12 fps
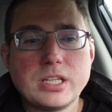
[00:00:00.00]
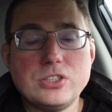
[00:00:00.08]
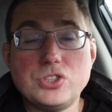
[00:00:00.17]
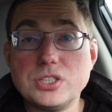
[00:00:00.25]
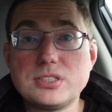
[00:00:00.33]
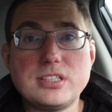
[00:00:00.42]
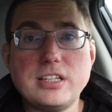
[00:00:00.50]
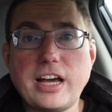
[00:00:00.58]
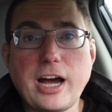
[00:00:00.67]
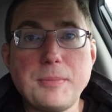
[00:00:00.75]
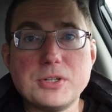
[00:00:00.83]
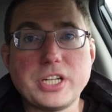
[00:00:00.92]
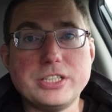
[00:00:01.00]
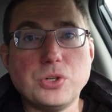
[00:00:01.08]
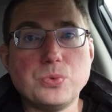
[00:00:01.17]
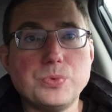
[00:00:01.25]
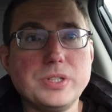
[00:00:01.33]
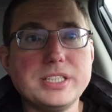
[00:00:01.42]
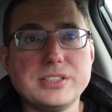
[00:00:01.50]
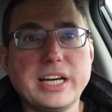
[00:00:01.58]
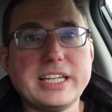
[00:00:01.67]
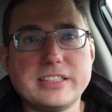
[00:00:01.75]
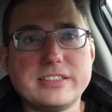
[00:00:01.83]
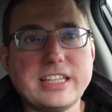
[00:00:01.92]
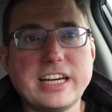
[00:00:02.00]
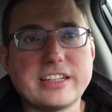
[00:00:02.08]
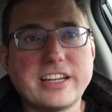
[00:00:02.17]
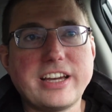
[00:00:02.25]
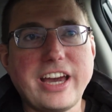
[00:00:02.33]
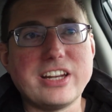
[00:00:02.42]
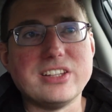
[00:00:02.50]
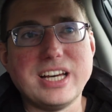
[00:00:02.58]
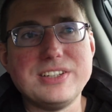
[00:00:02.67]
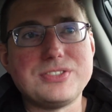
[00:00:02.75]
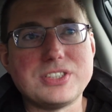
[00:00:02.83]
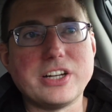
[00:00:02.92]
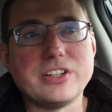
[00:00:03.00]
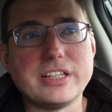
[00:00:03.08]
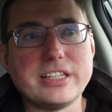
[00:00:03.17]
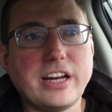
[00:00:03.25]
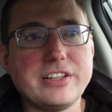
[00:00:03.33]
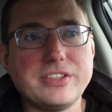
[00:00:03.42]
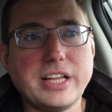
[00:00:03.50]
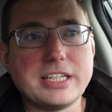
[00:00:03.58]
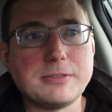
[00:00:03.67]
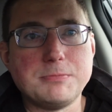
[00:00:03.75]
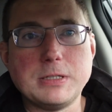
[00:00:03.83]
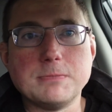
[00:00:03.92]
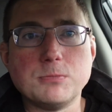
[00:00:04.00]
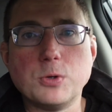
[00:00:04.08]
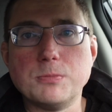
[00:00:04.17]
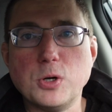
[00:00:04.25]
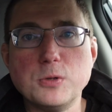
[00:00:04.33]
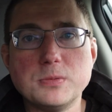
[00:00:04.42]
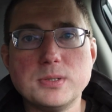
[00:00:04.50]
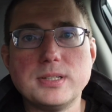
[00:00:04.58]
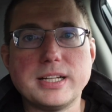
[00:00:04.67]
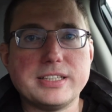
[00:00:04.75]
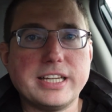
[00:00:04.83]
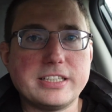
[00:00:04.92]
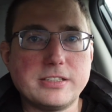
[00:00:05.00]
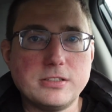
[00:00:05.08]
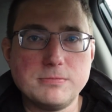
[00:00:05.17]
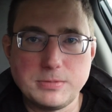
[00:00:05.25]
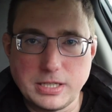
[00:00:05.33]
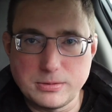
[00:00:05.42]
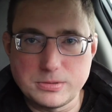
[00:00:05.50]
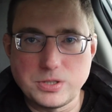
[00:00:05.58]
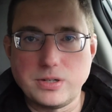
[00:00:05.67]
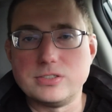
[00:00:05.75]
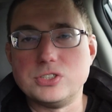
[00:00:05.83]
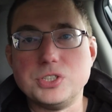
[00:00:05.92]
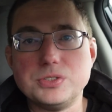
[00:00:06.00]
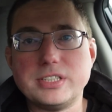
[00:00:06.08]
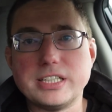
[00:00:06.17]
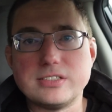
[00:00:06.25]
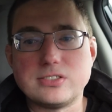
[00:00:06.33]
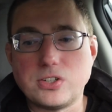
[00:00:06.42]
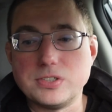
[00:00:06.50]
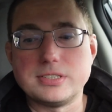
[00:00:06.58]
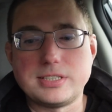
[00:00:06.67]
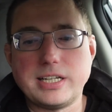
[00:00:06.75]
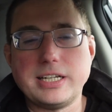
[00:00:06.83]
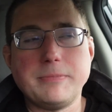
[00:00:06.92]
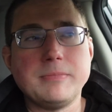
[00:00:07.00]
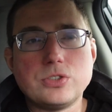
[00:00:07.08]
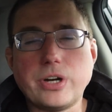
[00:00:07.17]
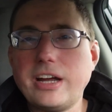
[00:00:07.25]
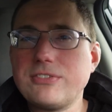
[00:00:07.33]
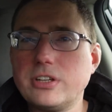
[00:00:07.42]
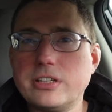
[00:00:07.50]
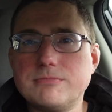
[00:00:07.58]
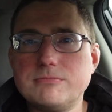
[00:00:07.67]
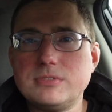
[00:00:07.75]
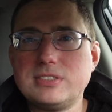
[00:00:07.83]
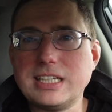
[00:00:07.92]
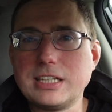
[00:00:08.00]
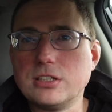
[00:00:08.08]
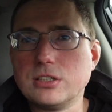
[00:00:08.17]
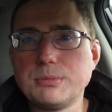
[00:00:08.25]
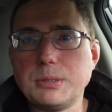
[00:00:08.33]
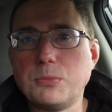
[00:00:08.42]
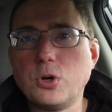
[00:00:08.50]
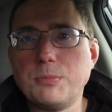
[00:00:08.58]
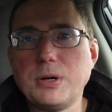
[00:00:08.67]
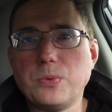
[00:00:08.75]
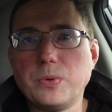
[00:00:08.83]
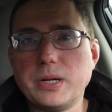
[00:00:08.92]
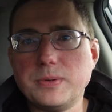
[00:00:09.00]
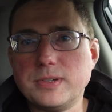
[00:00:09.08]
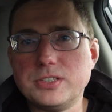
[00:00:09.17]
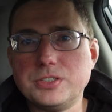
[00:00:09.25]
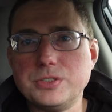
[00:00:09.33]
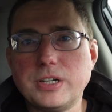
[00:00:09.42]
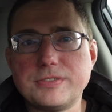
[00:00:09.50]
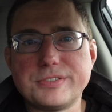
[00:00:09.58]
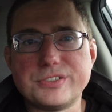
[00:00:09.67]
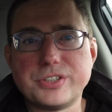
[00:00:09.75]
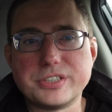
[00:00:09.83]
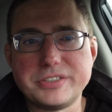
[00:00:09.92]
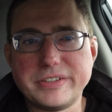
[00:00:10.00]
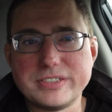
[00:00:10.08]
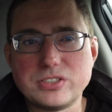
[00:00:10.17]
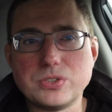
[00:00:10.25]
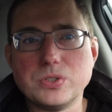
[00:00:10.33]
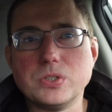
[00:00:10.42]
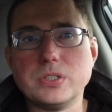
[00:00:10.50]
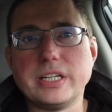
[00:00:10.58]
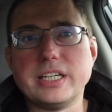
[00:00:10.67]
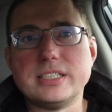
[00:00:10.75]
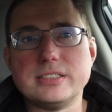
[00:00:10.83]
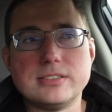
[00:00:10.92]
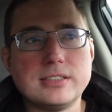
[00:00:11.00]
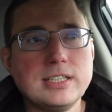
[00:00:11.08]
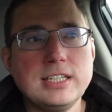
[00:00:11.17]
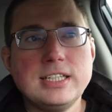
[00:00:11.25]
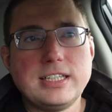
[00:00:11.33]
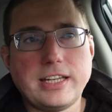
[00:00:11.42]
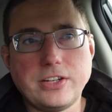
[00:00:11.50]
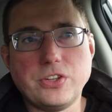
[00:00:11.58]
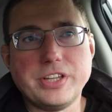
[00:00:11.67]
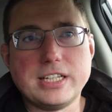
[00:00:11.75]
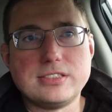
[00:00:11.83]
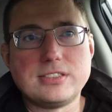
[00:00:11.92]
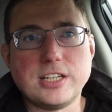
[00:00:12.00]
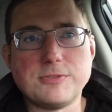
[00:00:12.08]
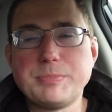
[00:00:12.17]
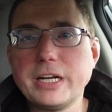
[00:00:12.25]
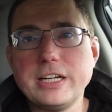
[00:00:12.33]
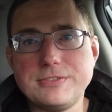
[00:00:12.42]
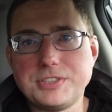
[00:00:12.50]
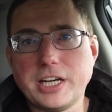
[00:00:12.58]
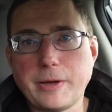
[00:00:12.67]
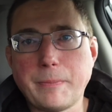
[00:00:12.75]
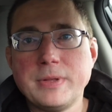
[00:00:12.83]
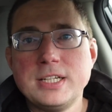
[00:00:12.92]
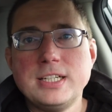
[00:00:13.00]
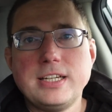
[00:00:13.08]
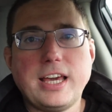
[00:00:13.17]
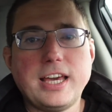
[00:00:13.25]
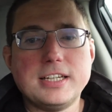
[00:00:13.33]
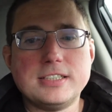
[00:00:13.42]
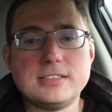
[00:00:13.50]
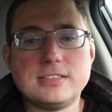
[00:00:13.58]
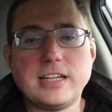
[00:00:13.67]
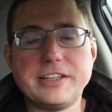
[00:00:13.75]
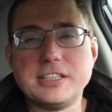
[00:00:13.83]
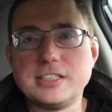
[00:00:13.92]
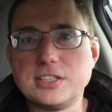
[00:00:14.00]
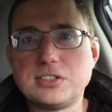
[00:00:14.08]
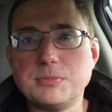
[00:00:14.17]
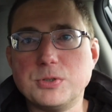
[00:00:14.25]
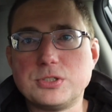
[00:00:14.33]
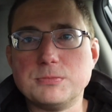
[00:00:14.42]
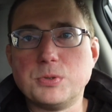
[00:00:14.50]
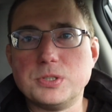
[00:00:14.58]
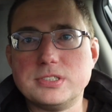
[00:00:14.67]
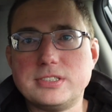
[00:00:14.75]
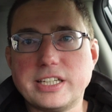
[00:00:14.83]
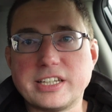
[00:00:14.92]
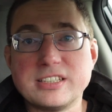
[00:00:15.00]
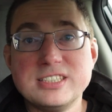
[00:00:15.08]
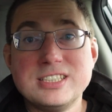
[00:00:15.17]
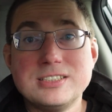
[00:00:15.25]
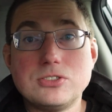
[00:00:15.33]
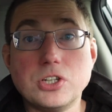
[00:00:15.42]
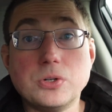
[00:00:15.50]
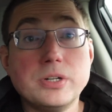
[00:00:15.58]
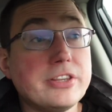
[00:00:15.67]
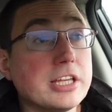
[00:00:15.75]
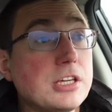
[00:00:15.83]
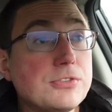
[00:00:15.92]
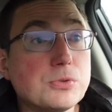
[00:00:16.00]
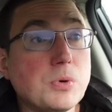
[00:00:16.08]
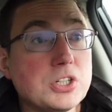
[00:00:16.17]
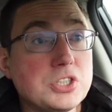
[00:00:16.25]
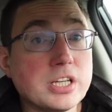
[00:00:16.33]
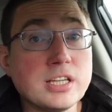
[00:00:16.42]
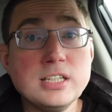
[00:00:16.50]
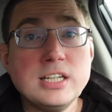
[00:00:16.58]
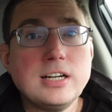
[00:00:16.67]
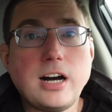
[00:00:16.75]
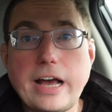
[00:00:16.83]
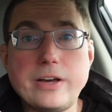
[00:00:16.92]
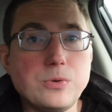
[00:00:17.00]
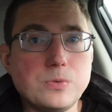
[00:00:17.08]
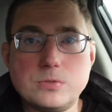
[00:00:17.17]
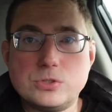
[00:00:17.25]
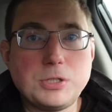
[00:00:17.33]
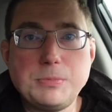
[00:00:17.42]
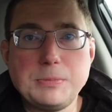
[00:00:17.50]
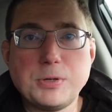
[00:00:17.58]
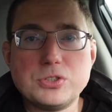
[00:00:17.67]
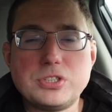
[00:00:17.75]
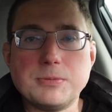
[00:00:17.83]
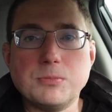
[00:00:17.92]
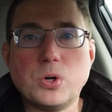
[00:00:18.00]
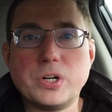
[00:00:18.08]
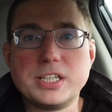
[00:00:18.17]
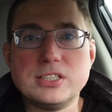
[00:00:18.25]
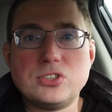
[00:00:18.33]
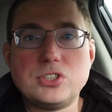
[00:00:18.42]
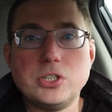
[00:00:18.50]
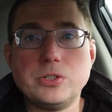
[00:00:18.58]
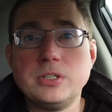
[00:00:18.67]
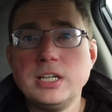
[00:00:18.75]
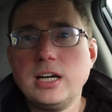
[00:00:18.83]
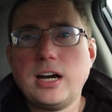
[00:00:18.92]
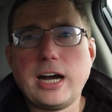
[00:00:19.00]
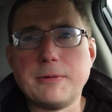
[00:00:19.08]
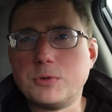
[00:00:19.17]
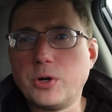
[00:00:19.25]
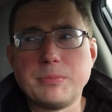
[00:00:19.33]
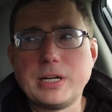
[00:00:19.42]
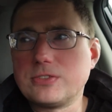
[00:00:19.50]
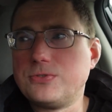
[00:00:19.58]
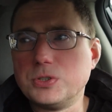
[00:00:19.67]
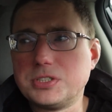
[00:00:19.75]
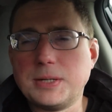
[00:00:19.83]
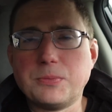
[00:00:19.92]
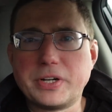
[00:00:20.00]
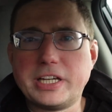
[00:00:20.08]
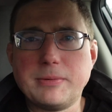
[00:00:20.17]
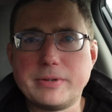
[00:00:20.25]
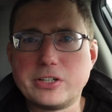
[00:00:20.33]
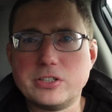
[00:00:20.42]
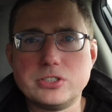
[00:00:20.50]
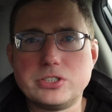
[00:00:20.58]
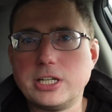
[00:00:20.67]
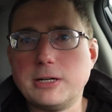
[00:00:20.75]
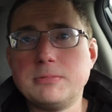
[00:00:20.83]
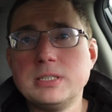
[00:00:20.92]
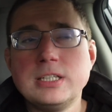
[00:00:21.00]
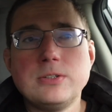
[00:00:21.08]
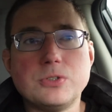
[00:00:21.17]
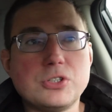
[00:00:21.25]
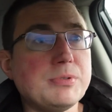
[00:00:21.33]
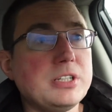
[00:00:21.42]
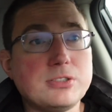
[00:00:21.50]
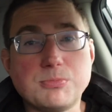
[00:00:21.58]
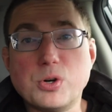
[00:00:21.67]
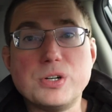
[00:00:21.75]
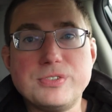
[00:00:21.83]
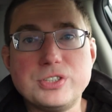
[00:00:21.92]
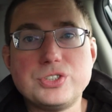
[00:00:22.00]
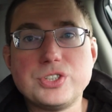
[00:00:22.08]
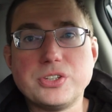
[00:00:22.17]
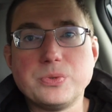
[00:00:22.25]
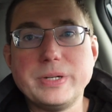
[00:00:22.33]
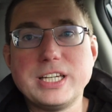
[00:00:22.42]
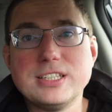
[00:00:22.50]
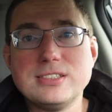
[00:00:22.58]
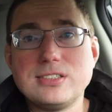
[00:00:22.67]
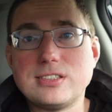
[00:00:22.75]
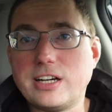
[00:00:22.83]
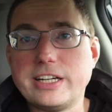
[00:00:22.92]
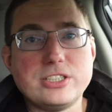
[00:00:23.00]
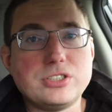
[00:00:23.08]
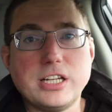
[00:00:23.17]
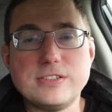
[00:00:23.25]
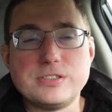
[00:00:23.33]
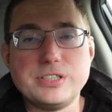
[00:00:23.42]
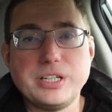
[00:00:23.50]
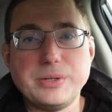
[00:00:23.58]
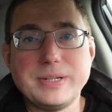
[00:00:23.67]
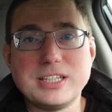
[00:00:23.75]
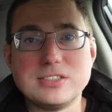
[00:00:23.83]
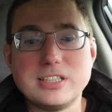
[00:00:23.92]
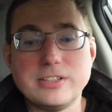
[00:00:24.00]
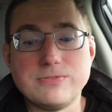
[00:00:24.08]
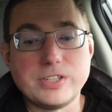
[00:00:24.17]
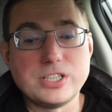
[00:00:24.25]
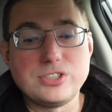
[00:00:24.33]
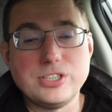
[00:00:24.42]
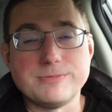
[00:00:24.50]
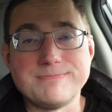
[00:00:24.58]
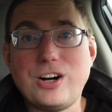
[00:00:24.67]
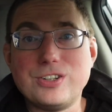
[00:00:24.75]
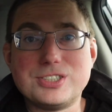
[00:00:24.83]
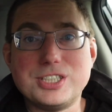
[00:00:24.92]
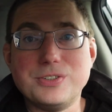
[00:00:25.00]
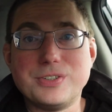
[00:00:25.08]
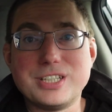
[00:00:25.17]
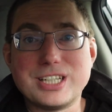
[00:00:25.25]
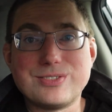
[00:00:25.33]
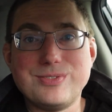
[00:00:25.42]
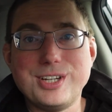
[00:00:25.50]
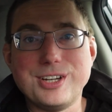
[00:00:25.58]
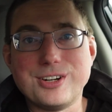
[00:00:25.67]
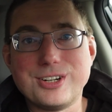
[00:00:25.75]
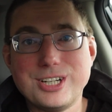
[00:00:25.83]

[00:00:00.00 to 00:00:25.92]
just how much I don't really like that kind of lifestyle. I like being more mobile. I like being able to go out and do things all the time. So I have to think a little bit more about what I want to do after truck driving school and all that stuff, but I have time. And I think that's the most important thing. So, thank you for watching. I should be posting more again soon. I'm going back to full-time working at my current job, which means more adventures on the weekends. I should have 3-day weekends again very soon. I'll see you on the next video.